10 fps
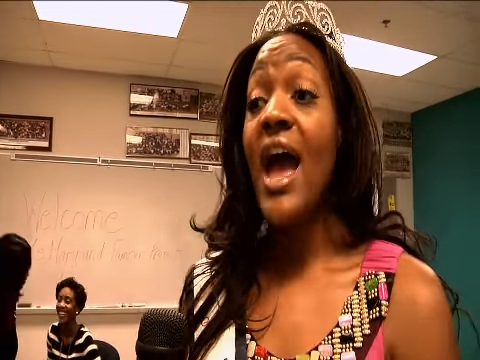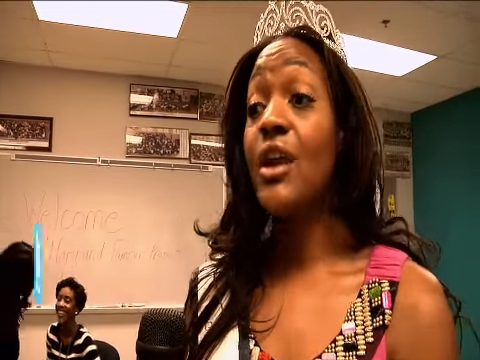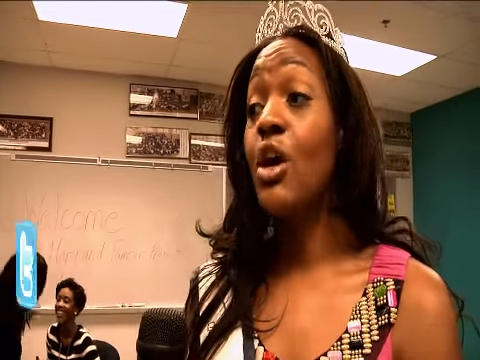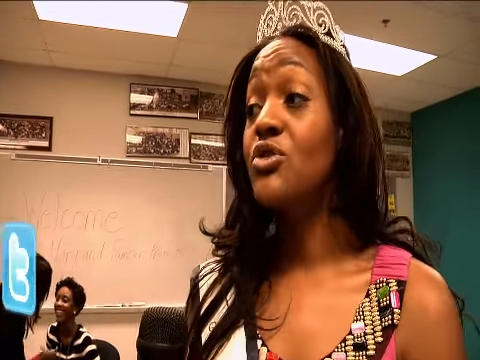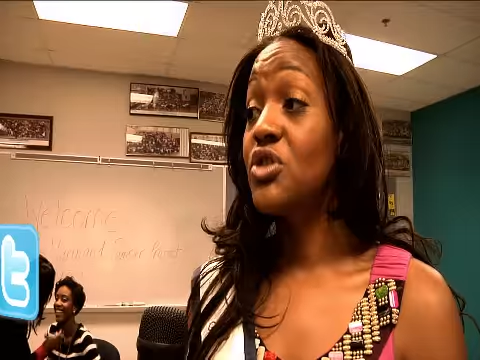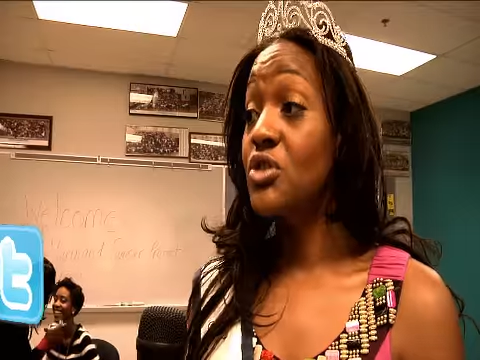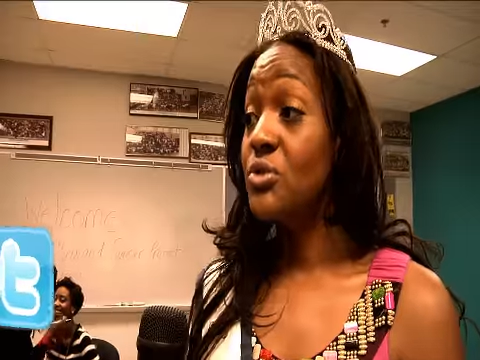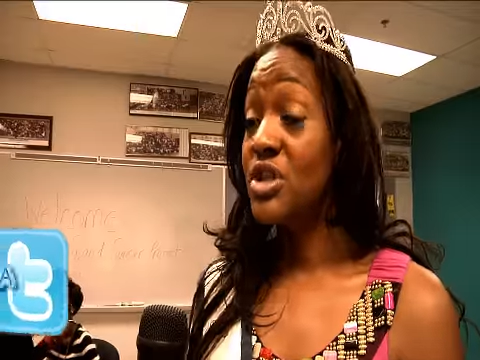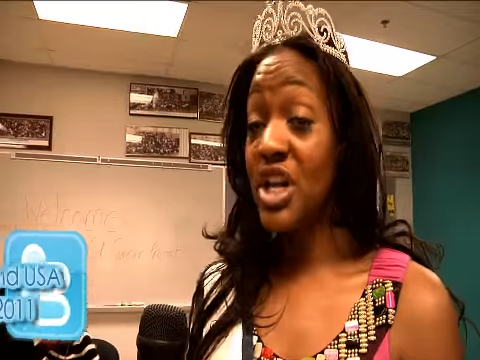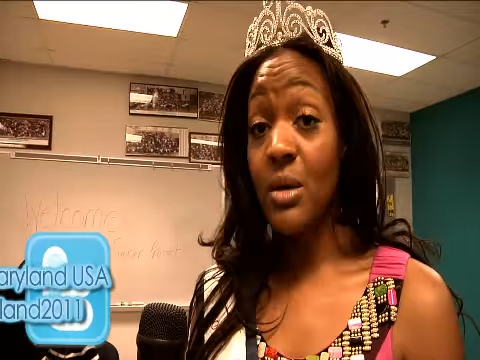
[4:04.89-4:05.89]
And also you
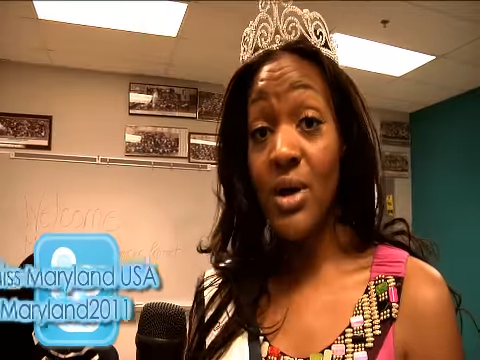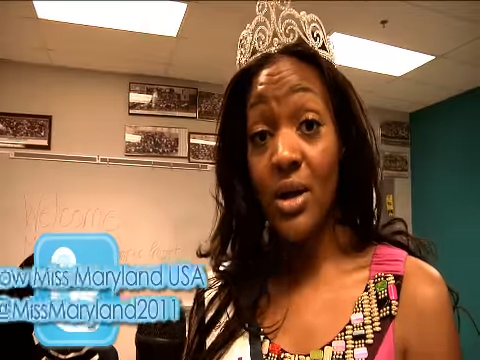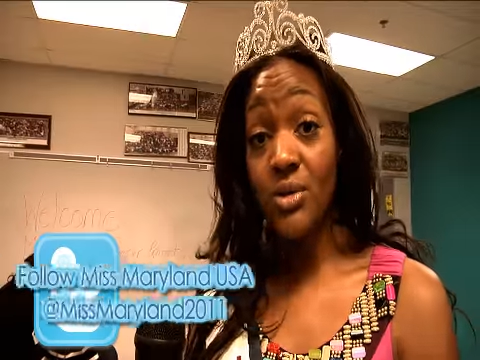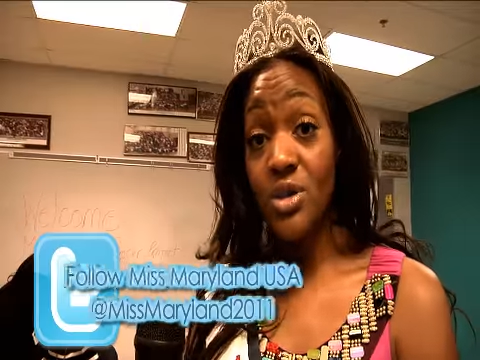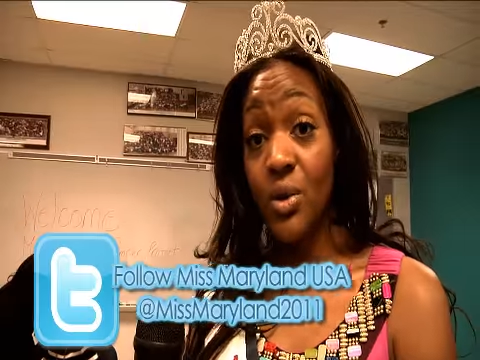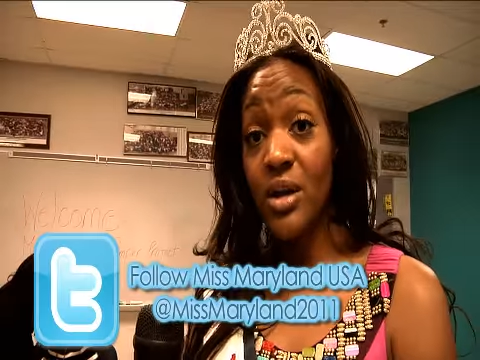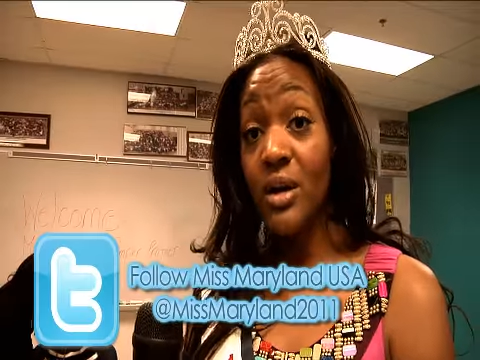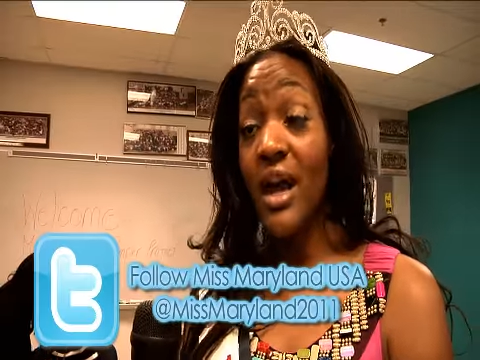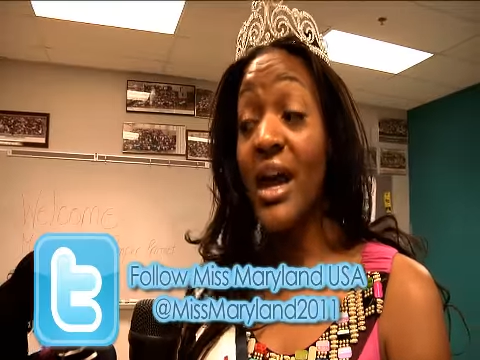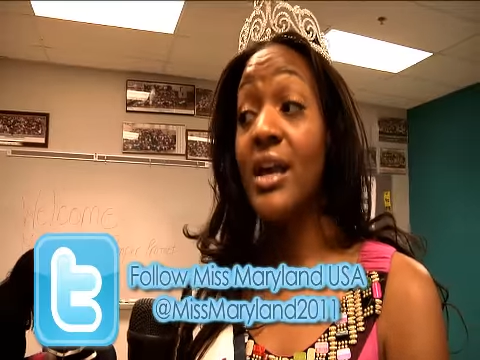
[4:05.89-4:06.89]
can check me out on
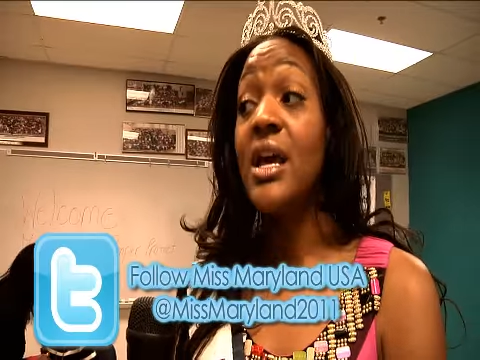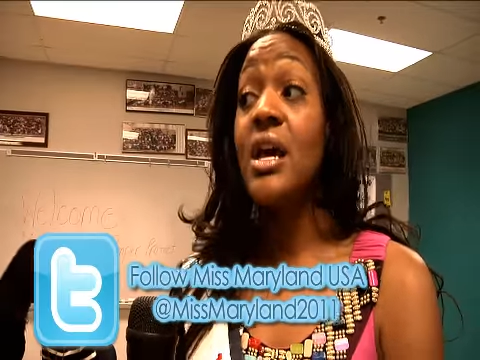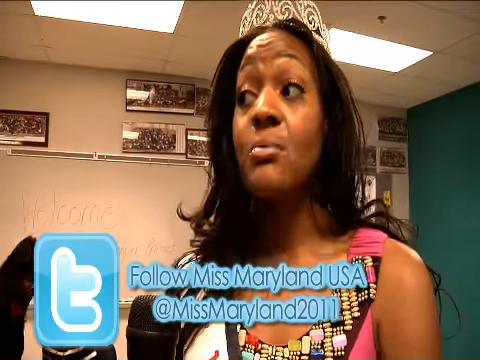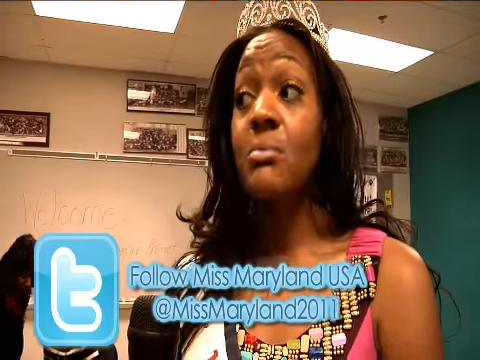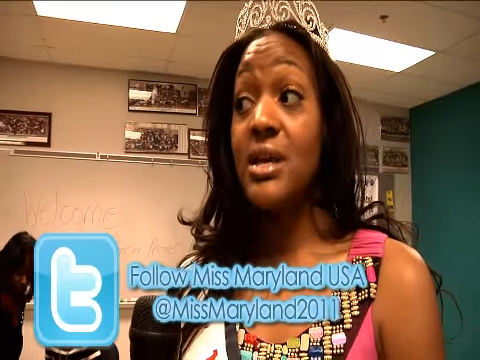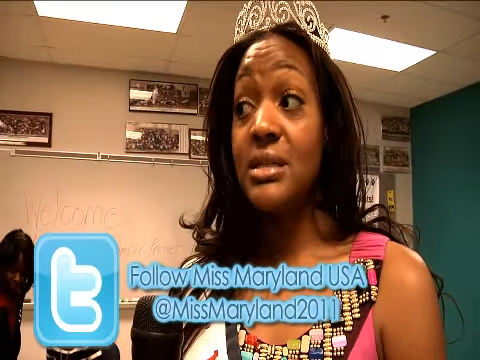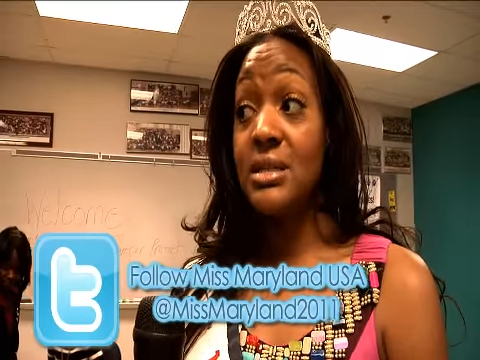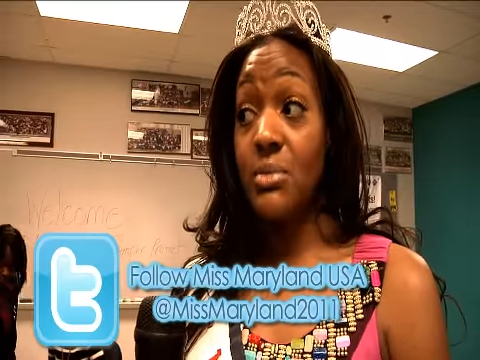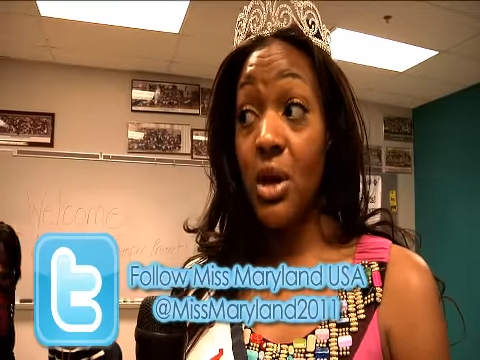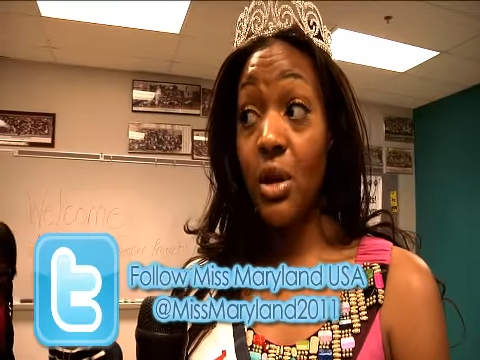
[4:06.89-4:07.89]
Twitter at
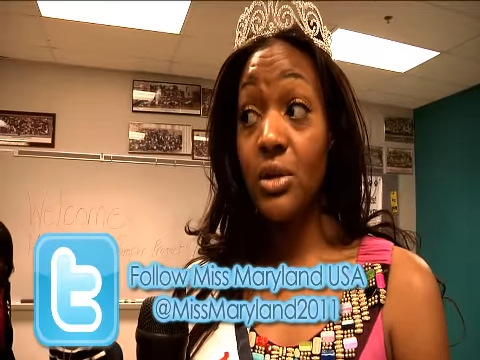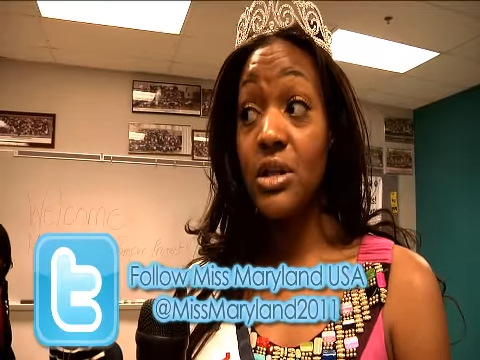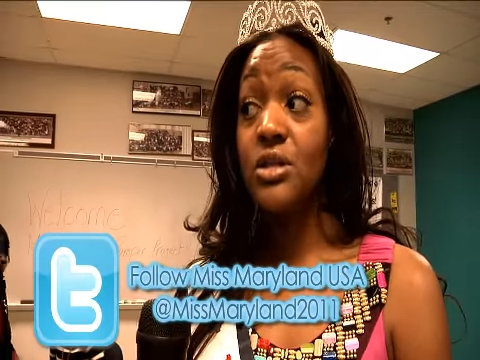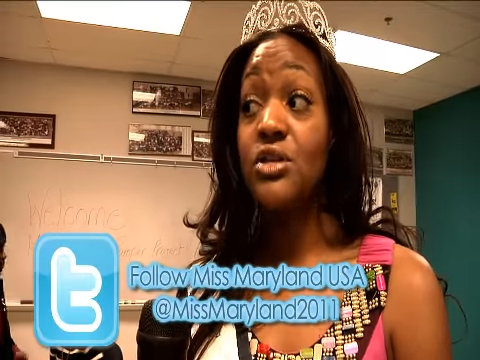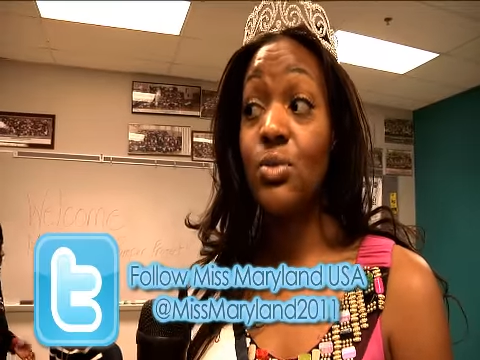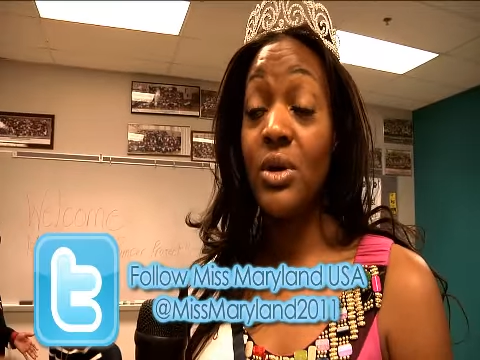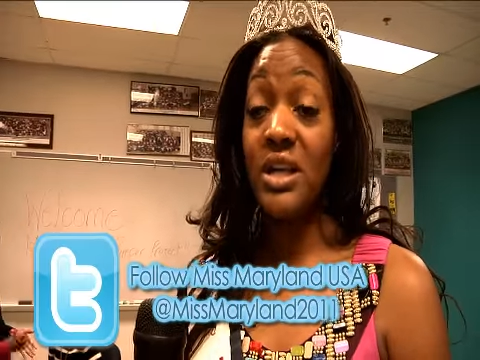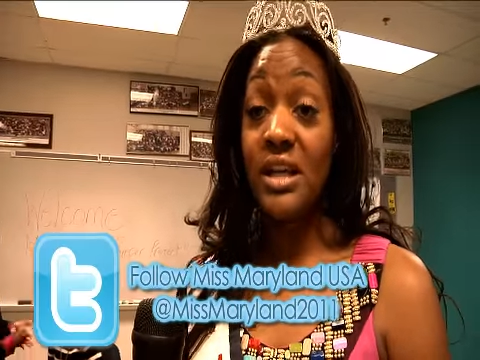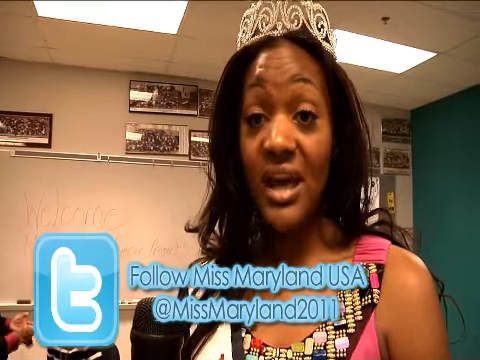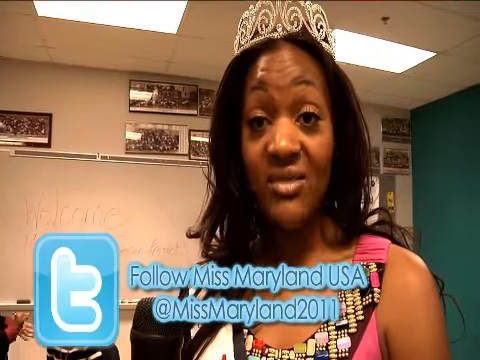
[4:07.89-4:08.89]
Miss Maryland
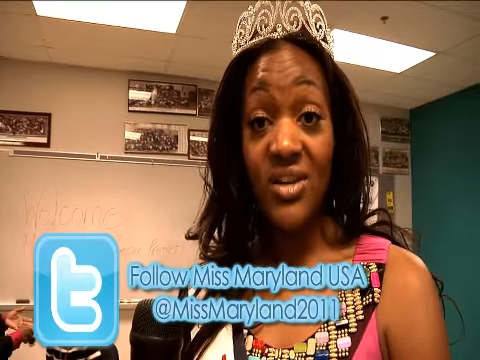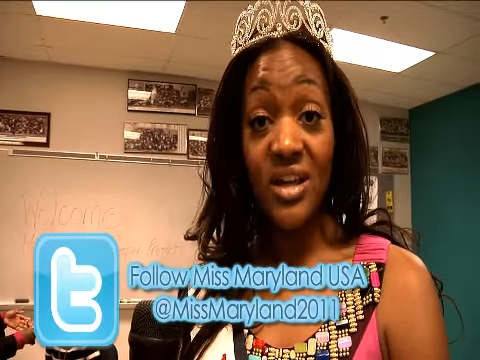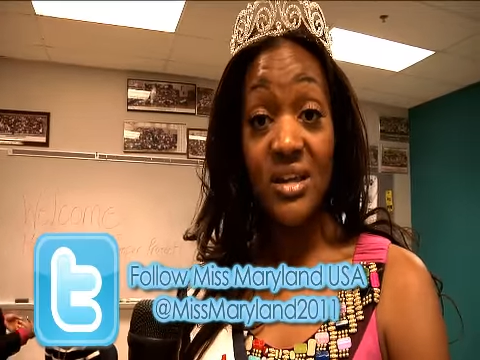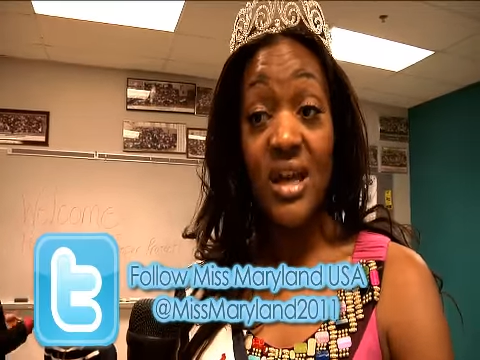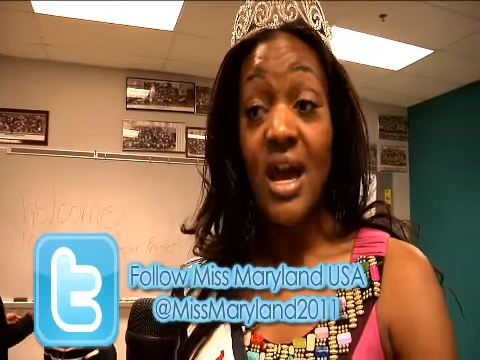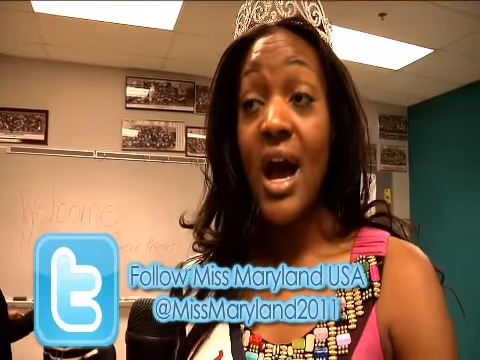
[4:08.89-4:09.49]
2011.